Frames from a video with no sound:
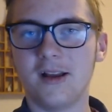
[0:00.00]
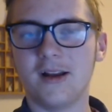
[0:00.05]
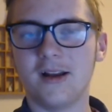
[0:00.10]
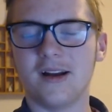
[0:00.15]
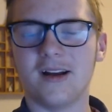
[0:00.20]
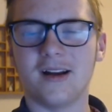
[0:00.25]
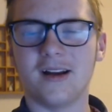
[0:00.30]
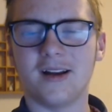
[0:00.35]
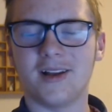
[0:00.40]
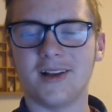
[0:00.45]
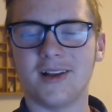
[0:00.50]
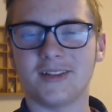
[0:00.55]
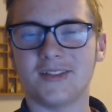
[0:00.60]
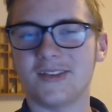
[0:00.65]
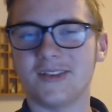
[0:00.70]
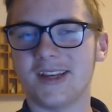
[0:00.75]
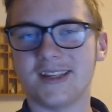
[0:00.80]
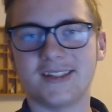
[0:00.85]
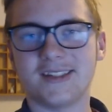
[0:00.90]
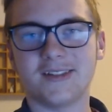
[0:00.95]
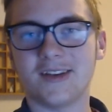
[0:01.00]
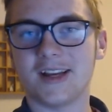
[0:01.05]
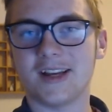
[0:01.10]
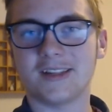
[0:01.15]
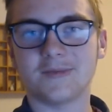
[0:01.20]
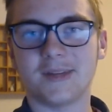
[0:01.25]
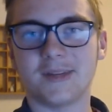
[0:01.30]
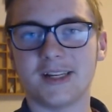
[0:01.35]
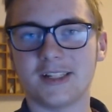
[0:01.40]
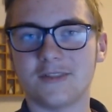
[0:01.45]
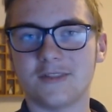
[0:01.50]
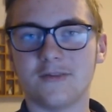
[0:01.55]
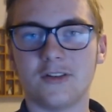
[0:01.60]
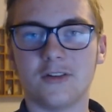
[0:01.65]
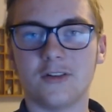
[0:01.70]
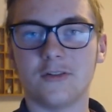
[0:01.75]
Uh, so yeah, see you guys in my next video.